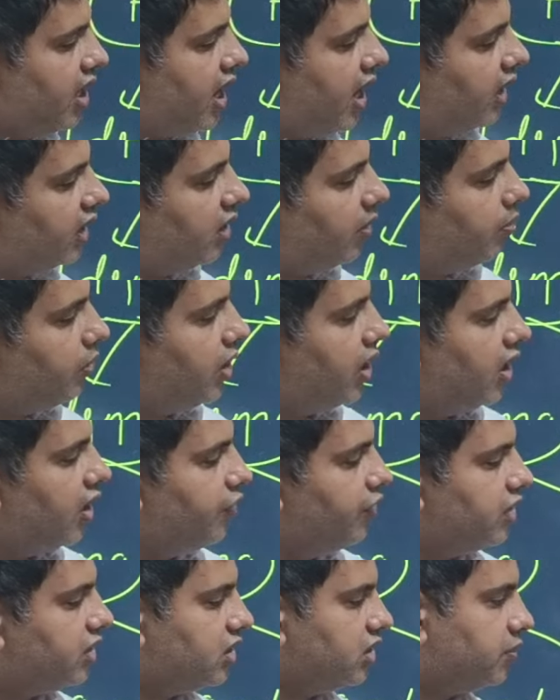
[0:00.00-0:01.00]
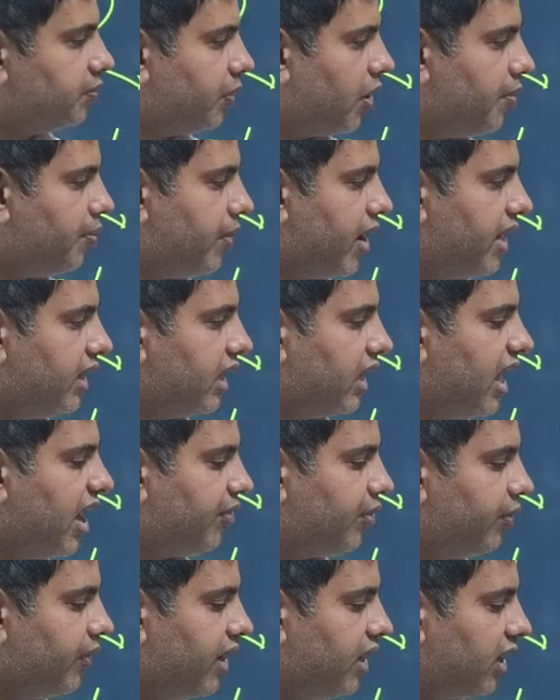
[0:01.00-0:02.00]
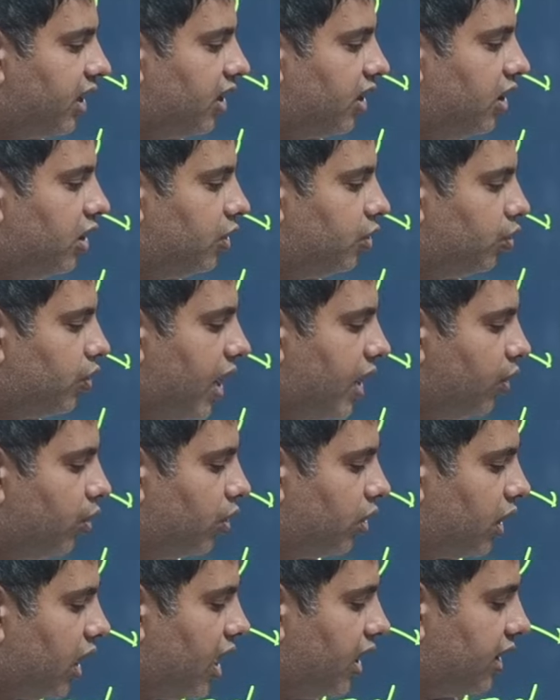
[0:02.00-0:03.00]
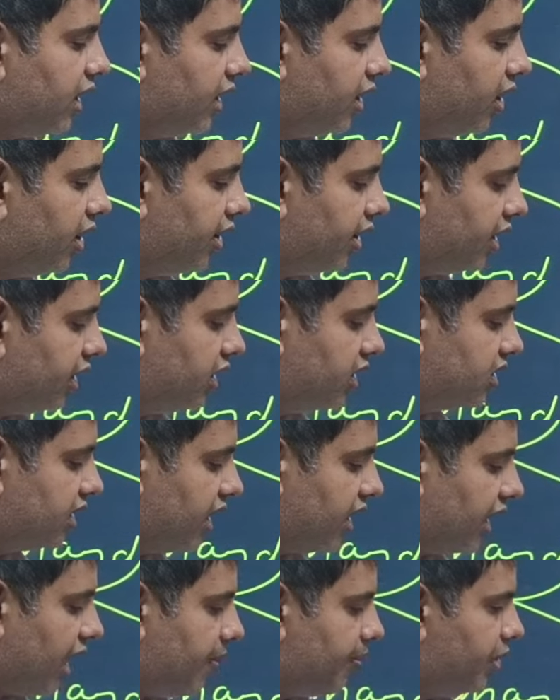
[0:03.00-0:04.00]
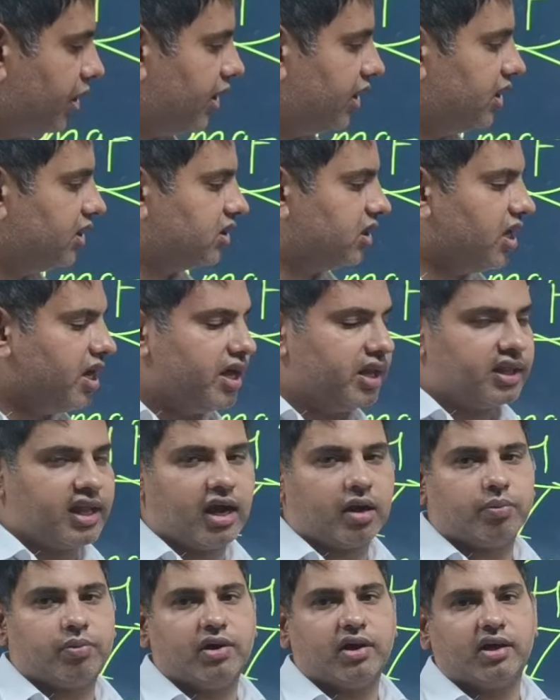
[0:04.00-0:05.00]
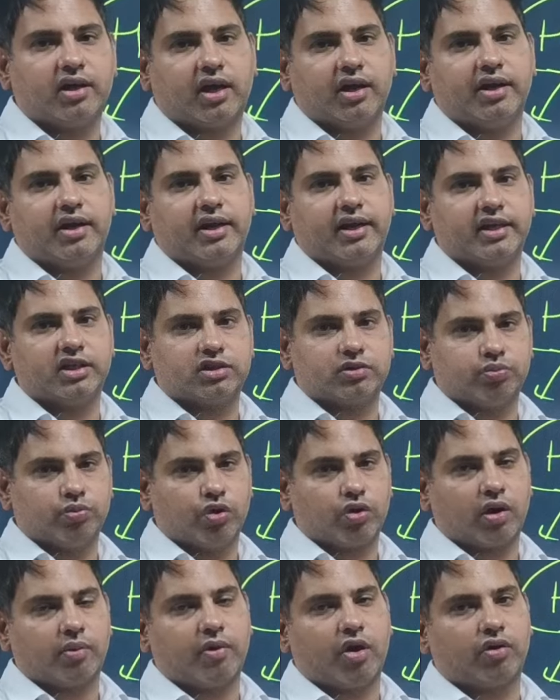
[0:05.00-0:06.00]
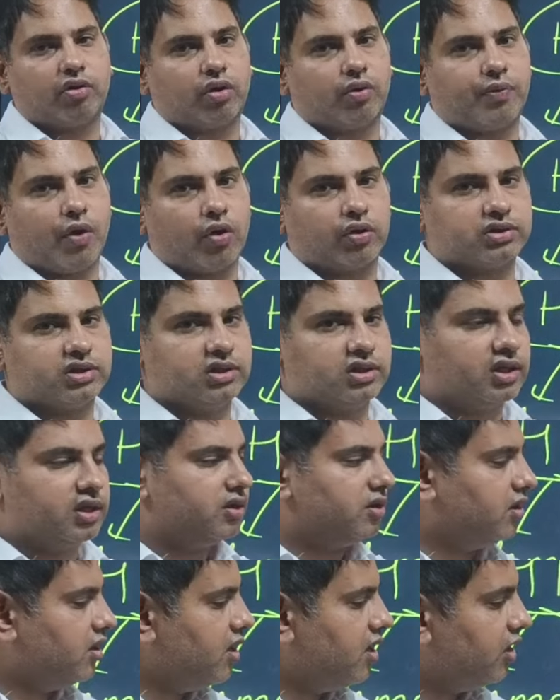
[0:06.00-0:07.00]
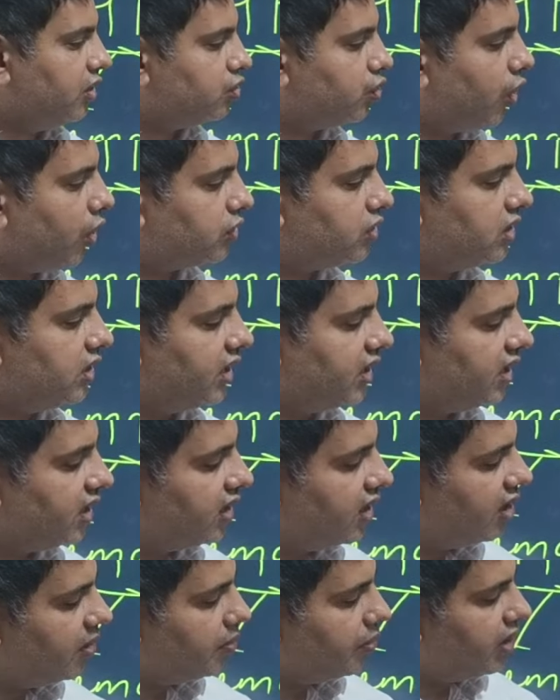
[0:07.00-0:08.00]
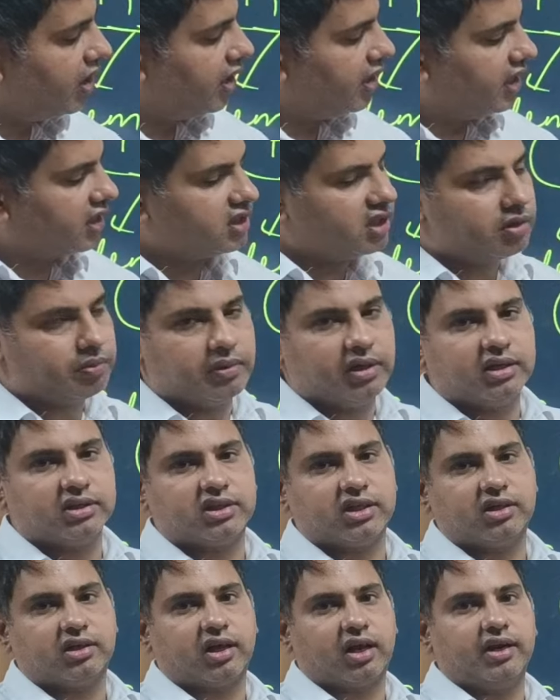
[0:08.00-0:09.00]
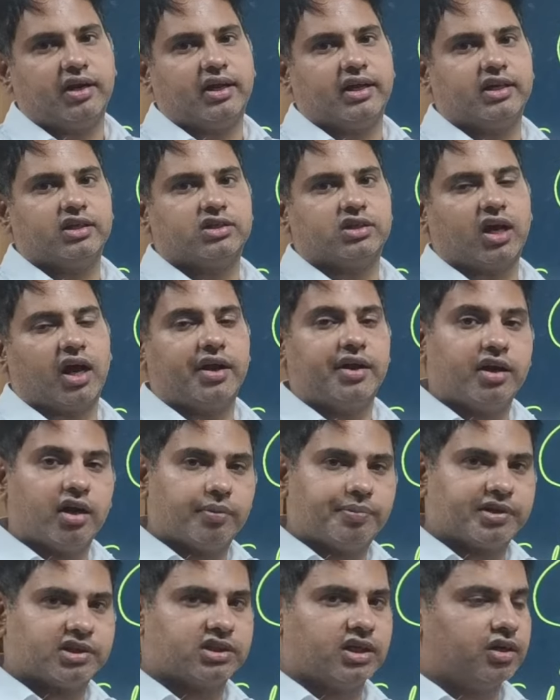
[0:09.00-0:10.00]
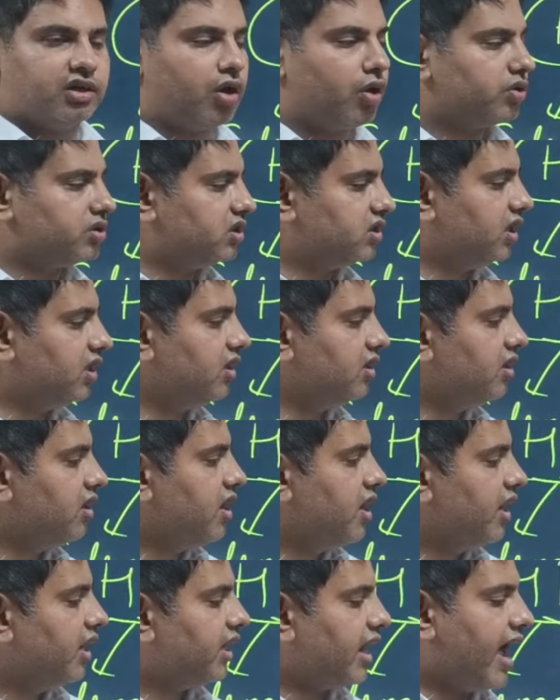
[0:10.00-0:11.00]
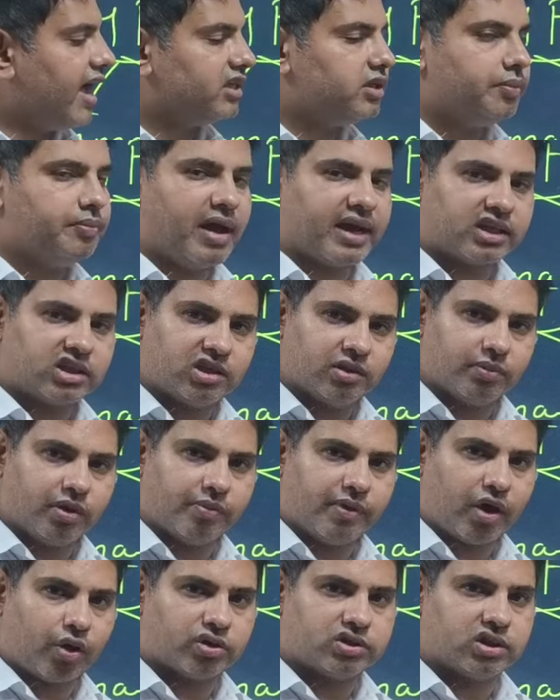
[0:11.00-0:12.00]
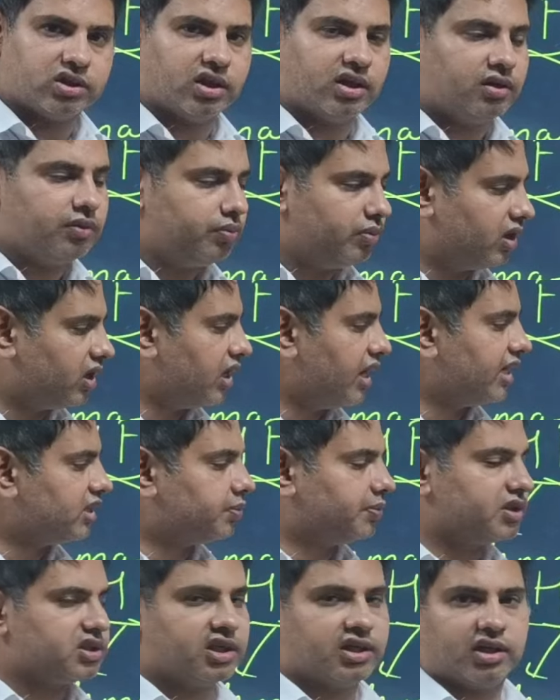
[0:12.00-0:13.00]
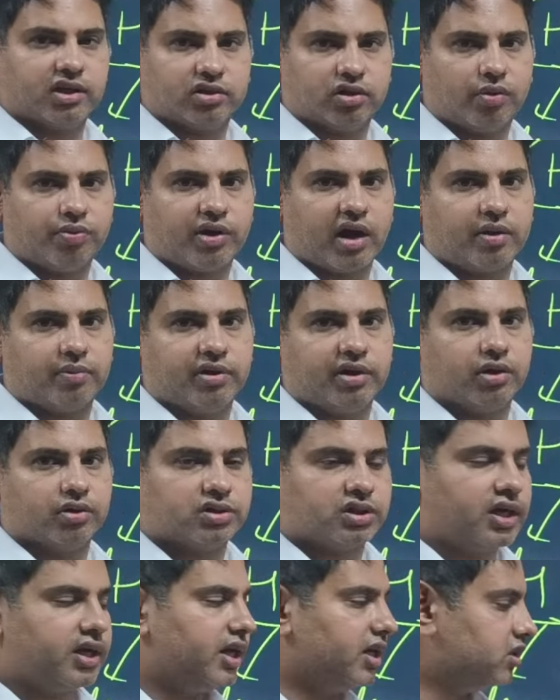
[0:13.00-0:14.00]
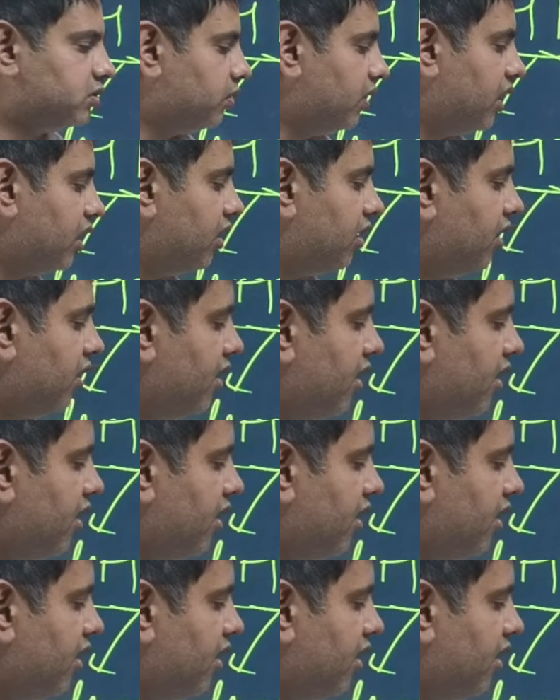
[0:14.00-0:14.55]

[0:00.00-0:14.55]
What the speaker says: And the blood which is pumped by the left ventricle to aorta, then arteries, then capillaries, that blood contains more amount of oxygen. So oxygenated blood doesn't mean it contains 100% oxygen. It has a maximum oxygen but less percentage of carbon dioxide as well.